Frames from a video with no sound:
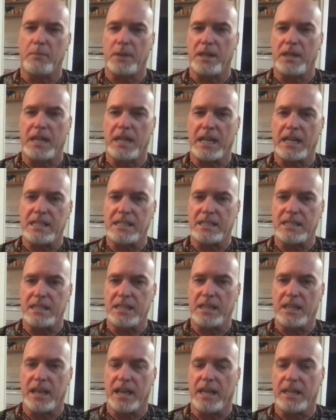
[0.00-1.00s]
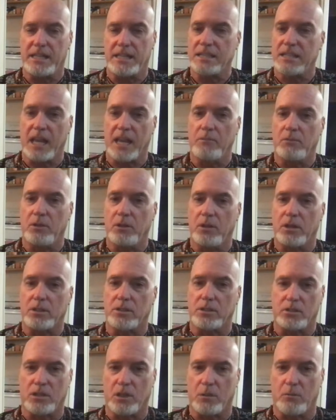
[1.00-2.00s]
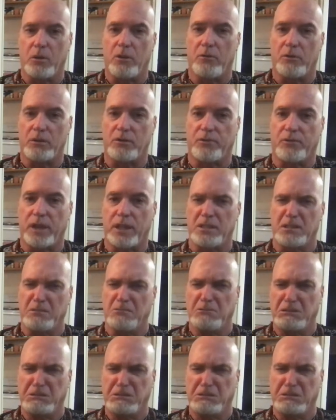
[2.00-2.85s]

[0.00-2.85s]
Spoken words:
and then I'd see that same look just come over his face.